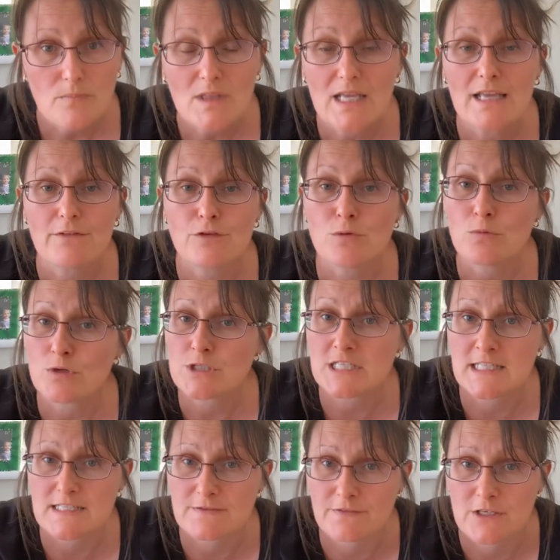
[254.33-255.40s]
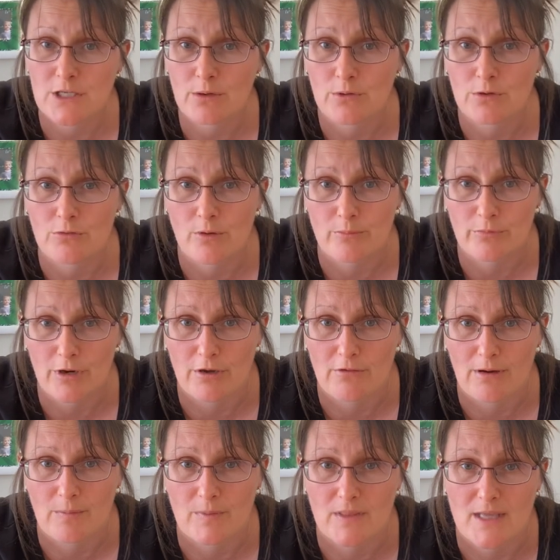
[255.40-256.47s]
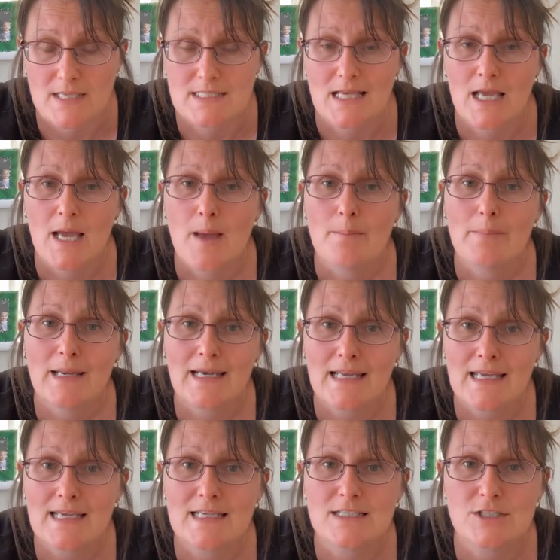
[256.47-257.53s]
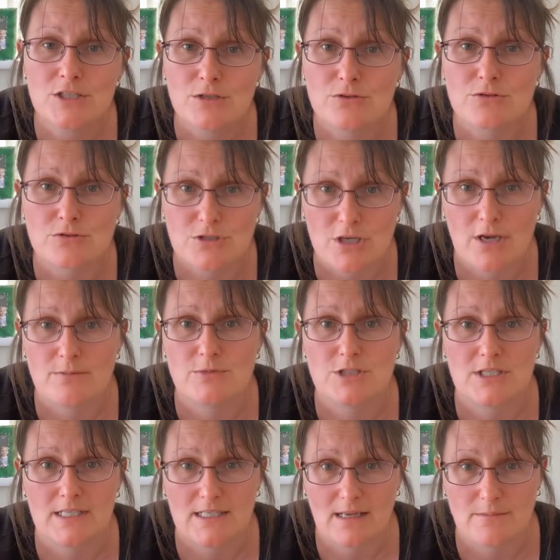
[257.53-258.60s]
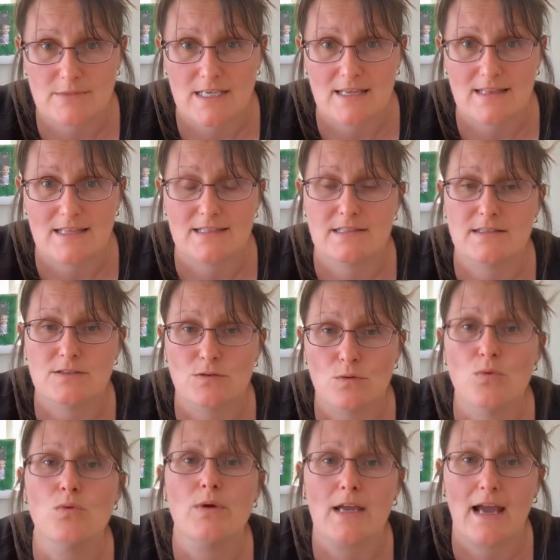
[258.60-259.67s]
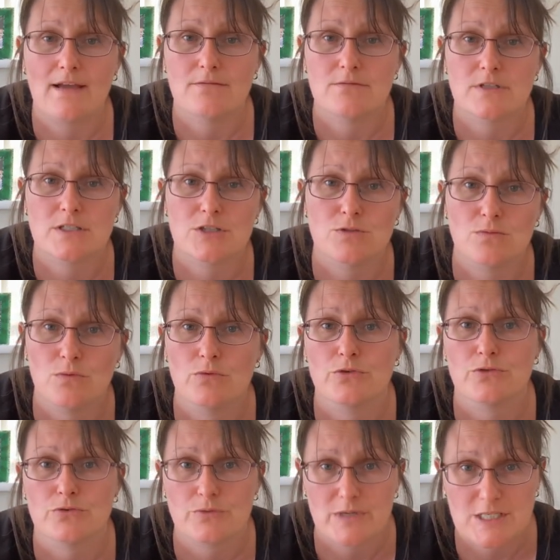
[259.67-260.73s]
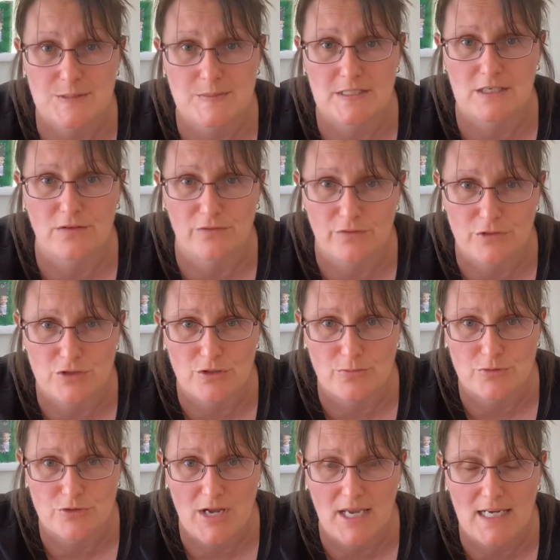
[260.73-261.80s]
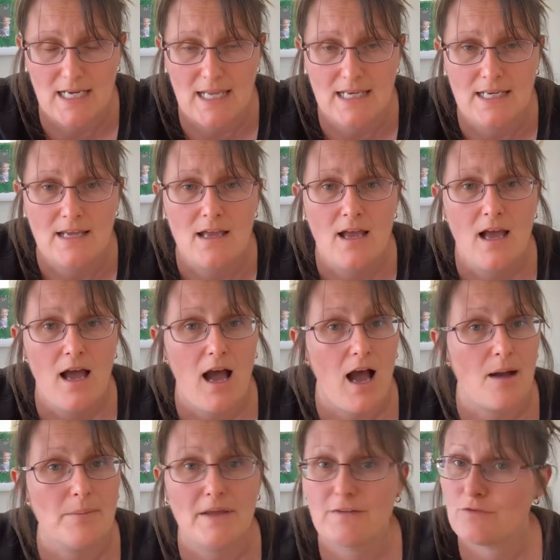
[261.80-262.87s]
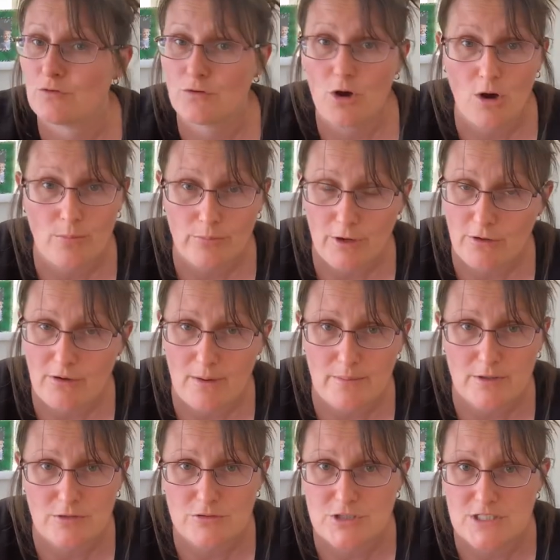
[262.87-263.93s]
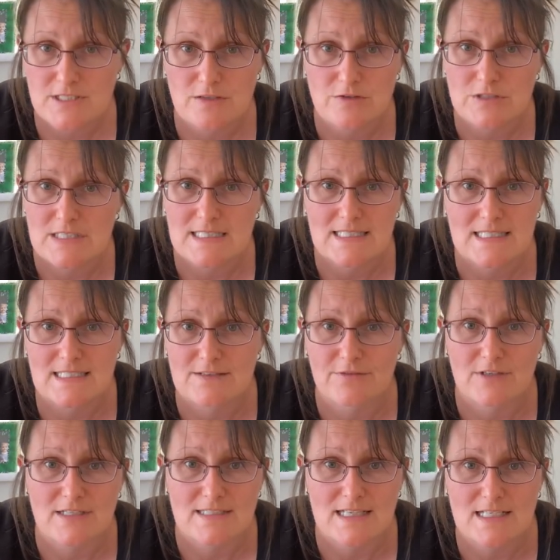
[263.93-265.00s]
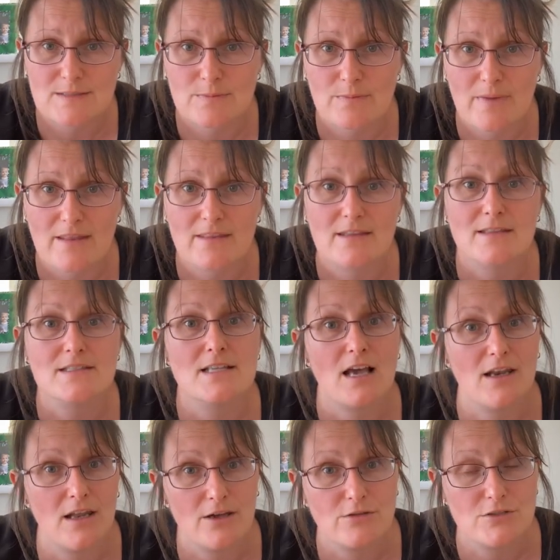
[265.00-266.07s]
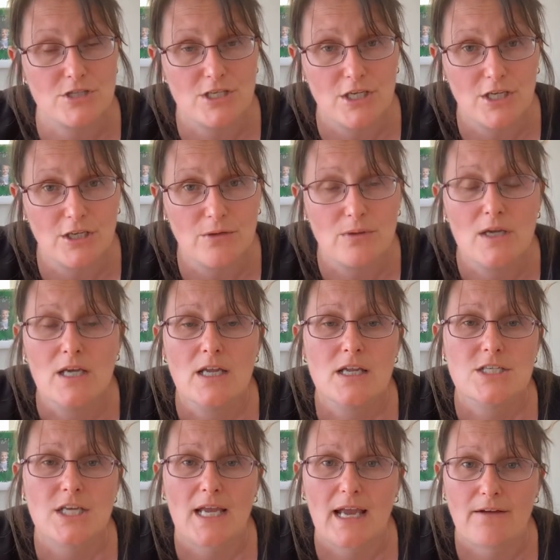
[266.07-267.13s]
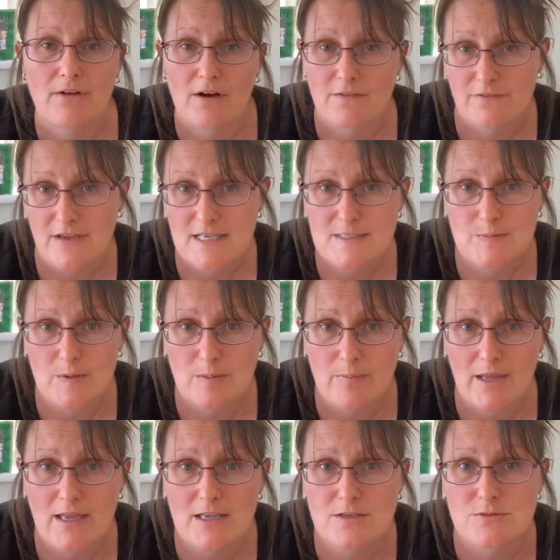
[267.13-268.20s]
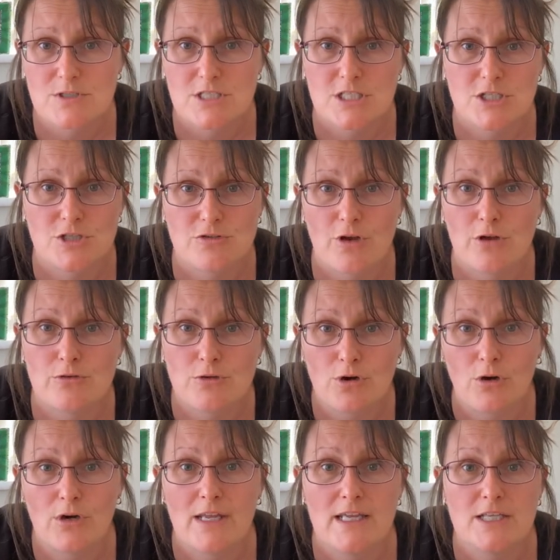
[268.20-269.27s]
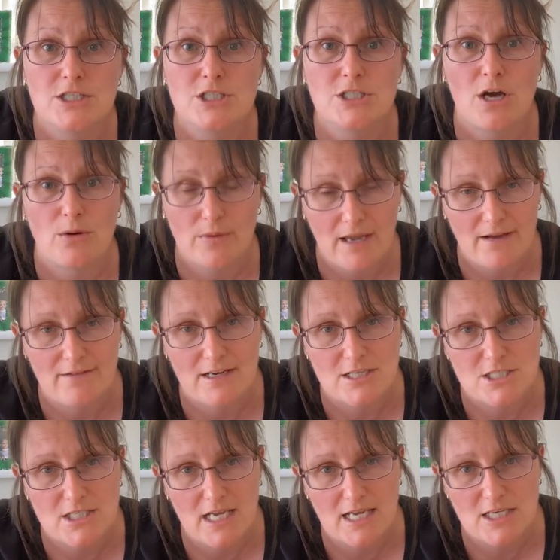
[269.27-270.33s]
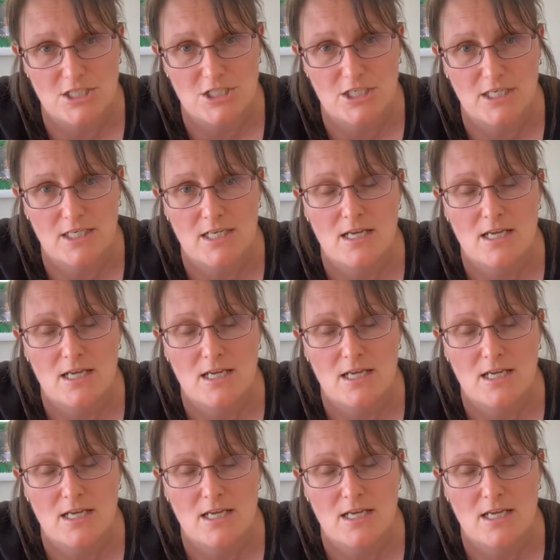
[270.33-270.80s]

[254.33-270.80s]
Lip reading: If you're watching this video and you're on programme with us, please use your timesheet and update this. This all counts towards your 20% off the job training. If you're not on programme and you're just interested in different assessment methods, hello to you. Check out our Facebook page, which is Strode College Childcare and Education